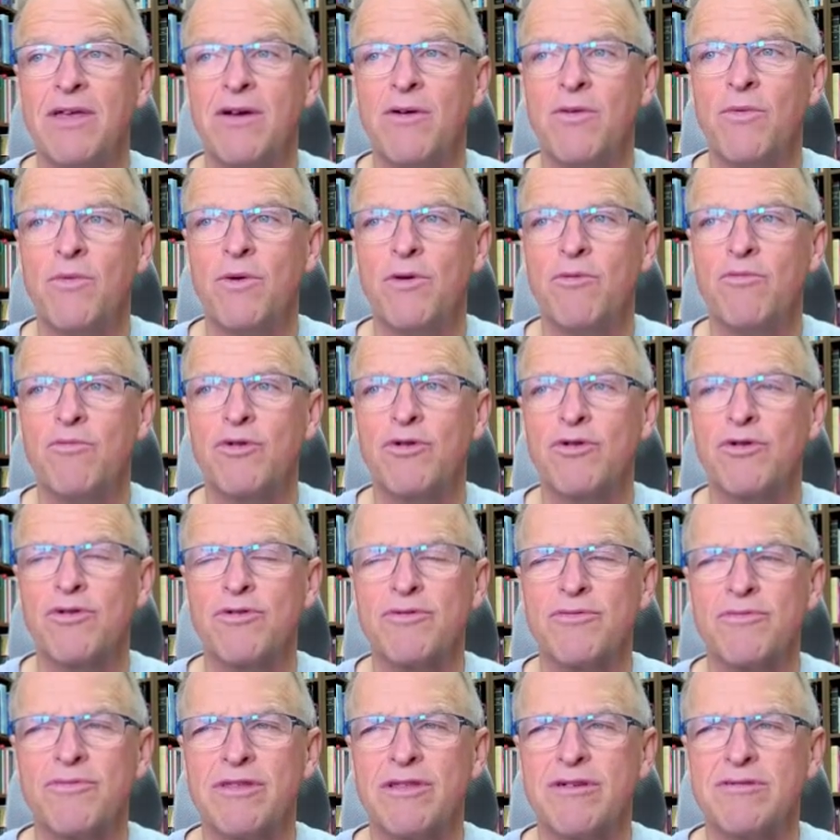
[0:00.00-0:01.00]

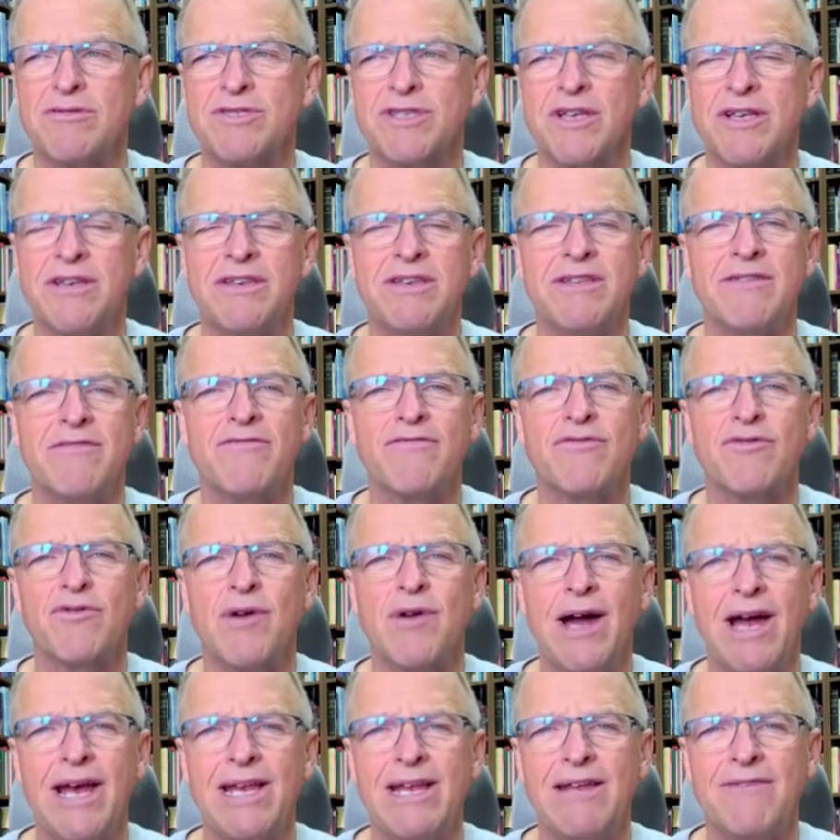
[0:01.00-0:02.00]
There's a
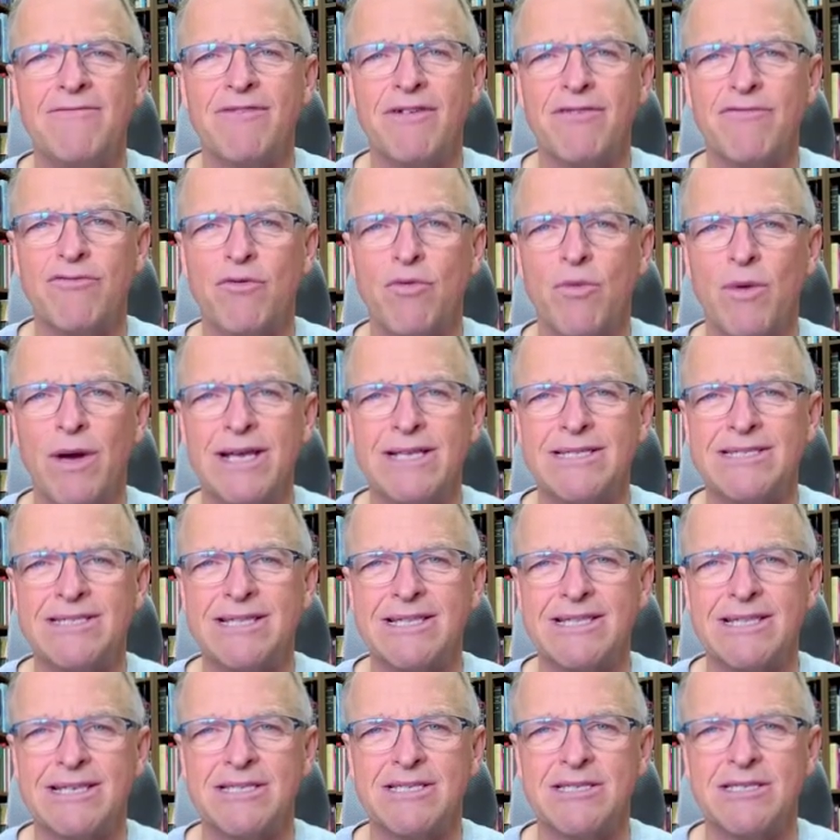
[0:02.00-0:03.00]
variety of different ways that
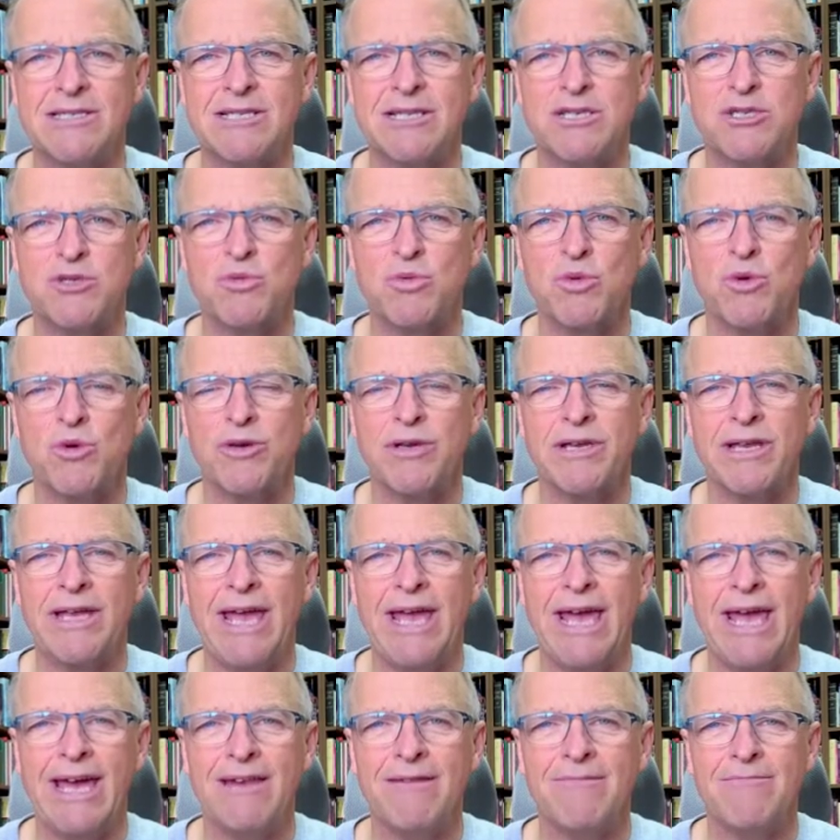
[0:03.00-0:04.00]
this word
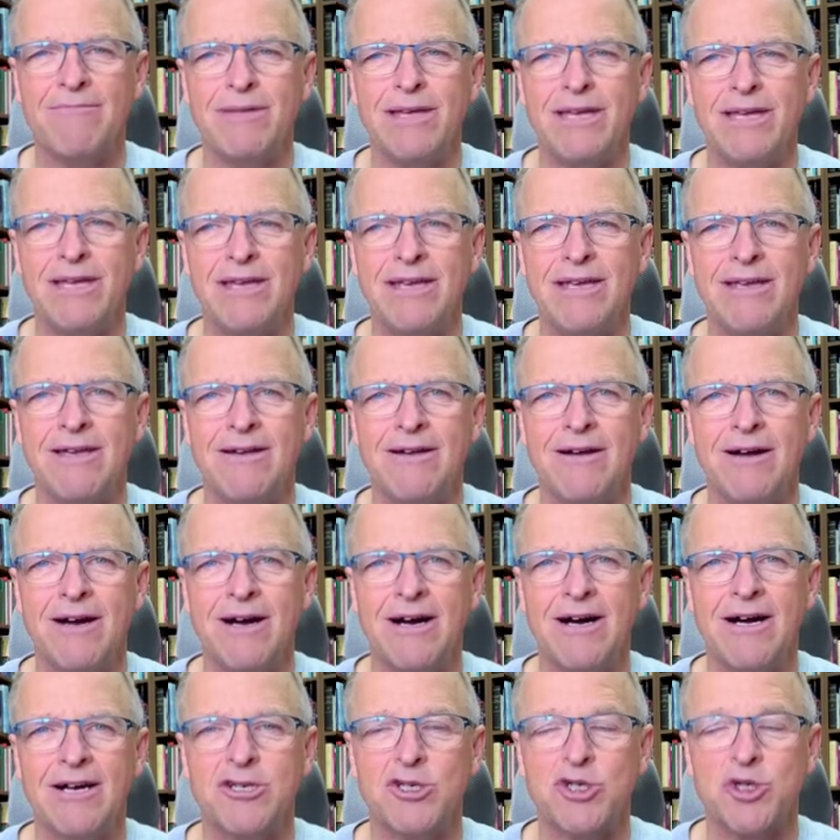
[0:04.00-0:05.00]
can be
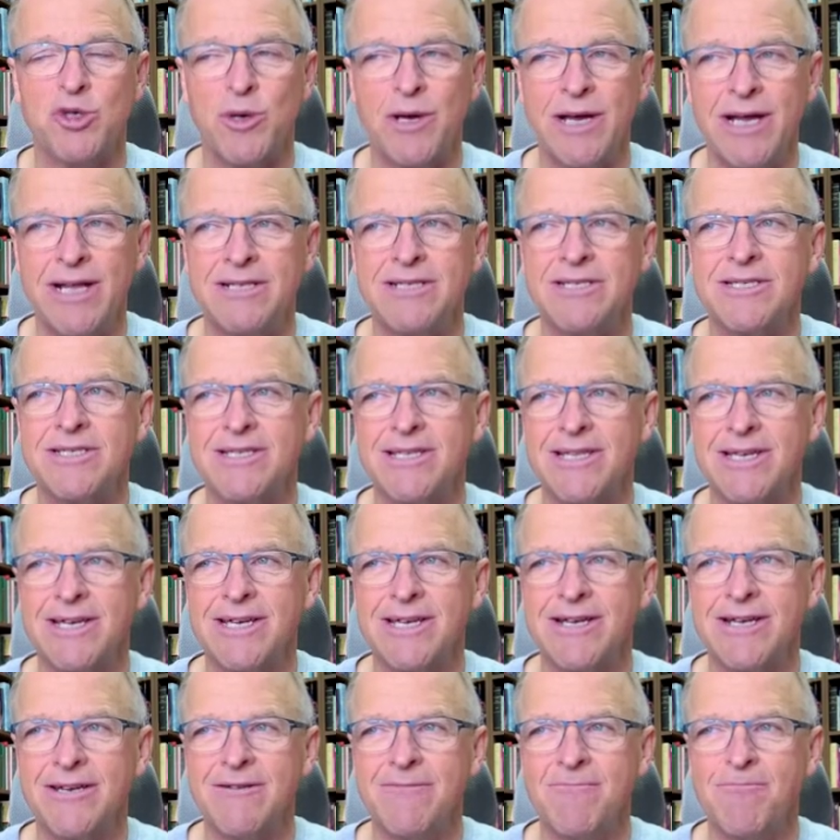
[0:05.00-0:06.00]

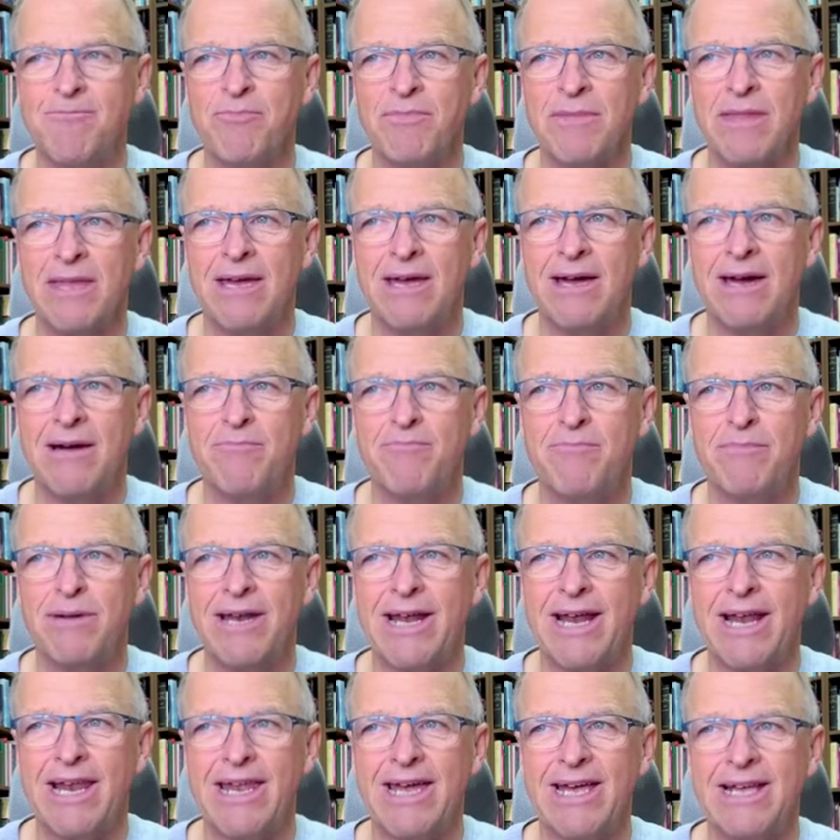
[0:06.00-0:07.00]
translated. But
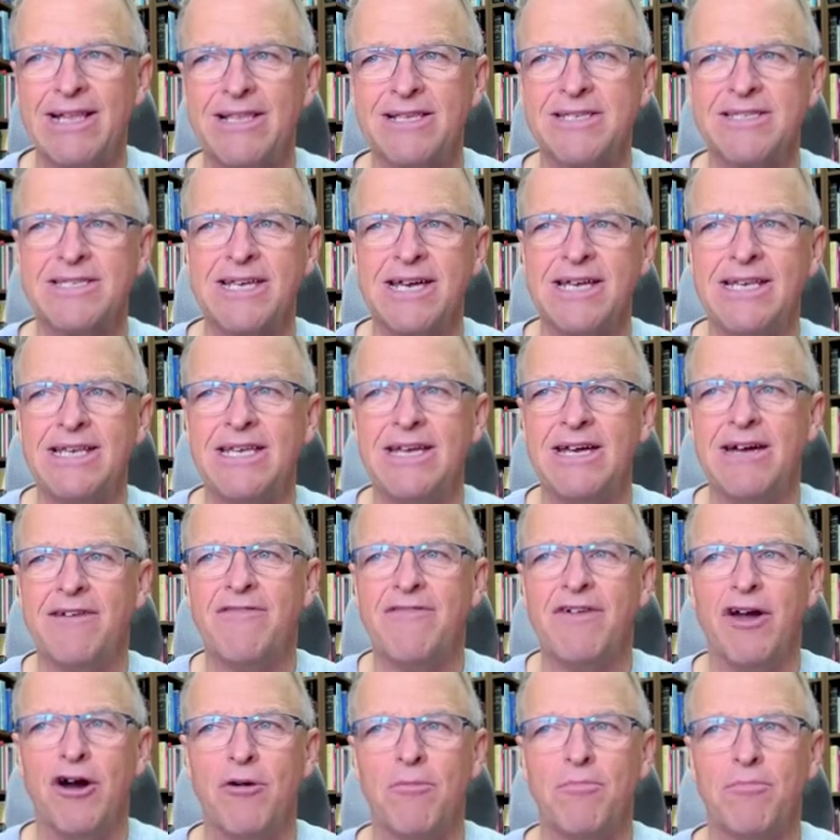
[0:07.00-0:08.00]
I like this idea of
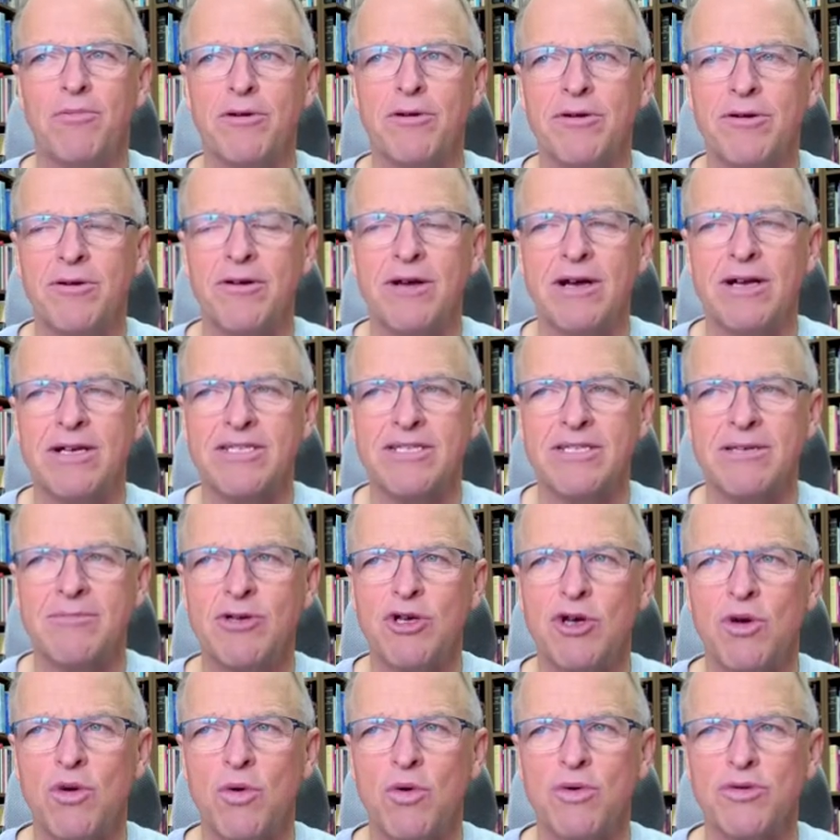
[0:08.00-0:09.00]
helper. Some of
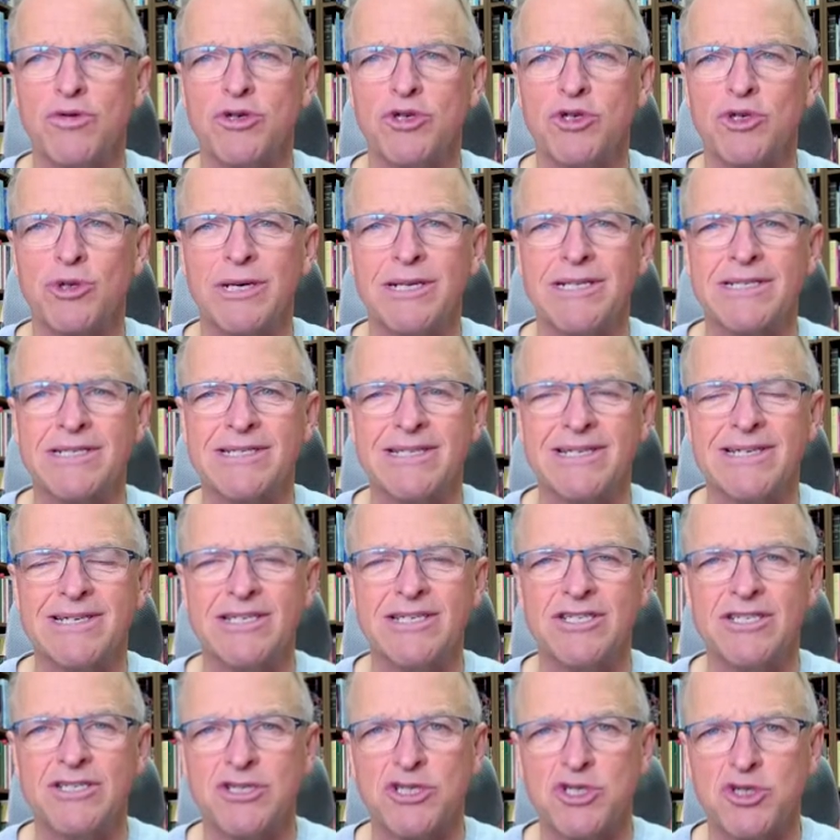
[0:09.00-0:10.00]
your older
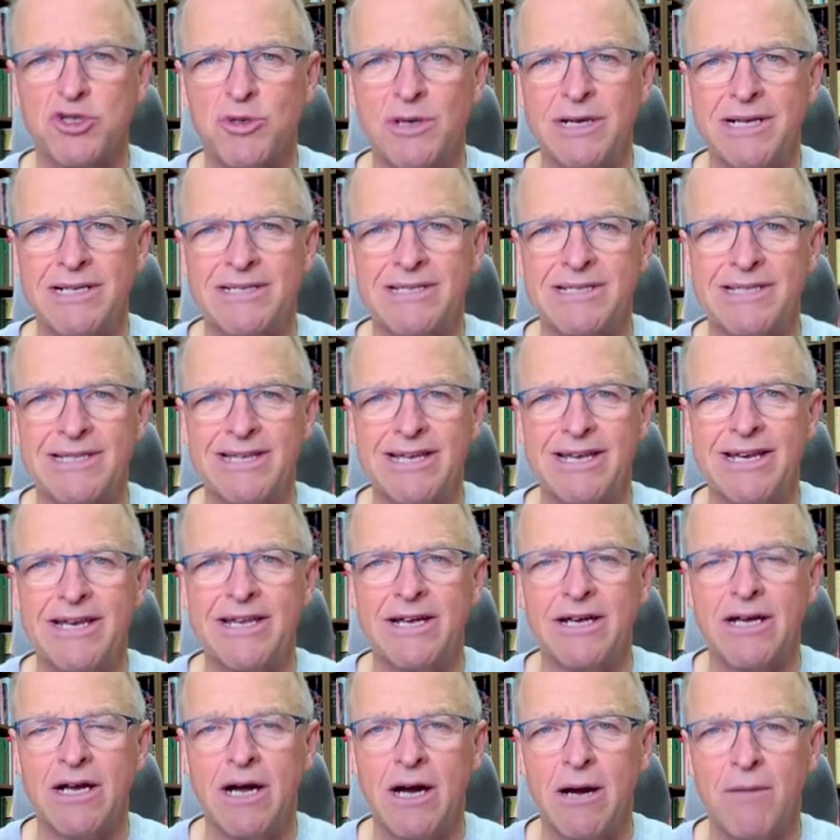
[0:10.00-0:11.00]
translations translated
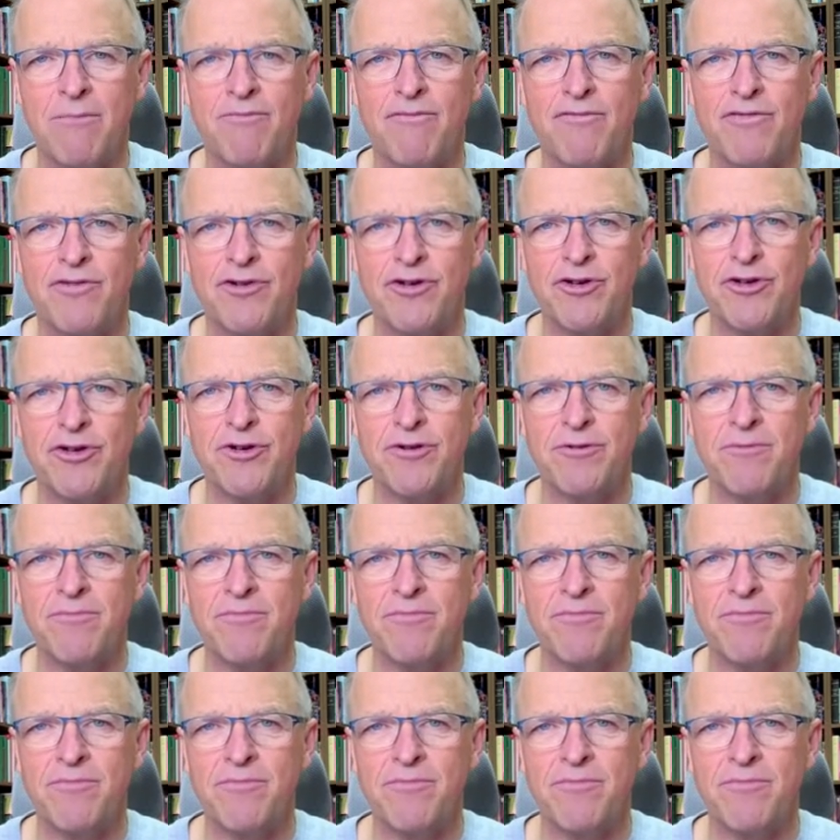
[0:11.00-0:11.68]
it comforter.